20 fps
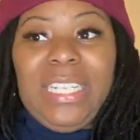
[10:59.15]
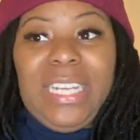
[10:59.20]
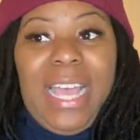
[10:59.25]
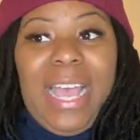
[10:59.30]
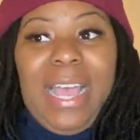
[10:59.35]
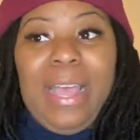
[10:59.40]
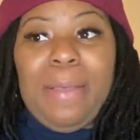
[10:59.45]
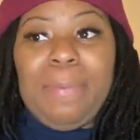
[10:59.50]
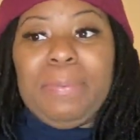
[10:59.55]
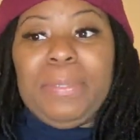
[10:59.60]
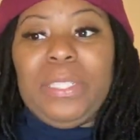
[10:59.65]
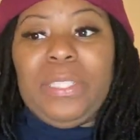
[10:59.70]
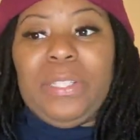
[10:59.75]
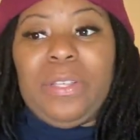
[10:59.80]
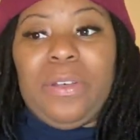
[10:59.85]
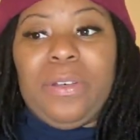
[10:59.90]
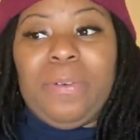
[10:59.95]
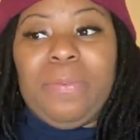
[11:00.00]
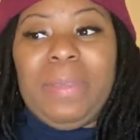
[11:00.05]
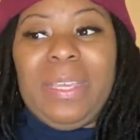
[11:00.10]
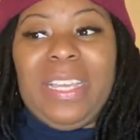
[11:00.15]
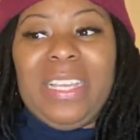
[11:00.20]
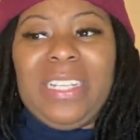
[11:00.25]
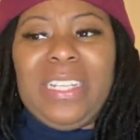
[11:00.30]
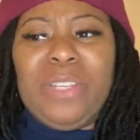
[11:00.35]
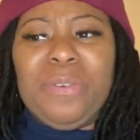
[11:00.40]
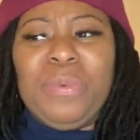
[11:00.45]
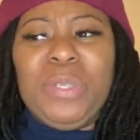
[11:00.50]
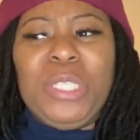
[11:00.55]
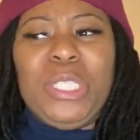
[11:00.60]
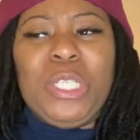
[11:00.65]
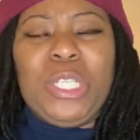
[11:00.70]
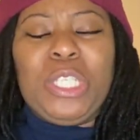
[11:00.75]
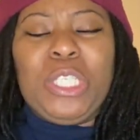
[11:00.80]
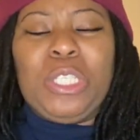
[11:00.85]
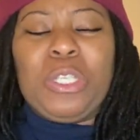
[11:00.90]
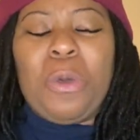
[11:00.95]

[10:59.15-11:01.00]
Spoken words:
that episode because it was just so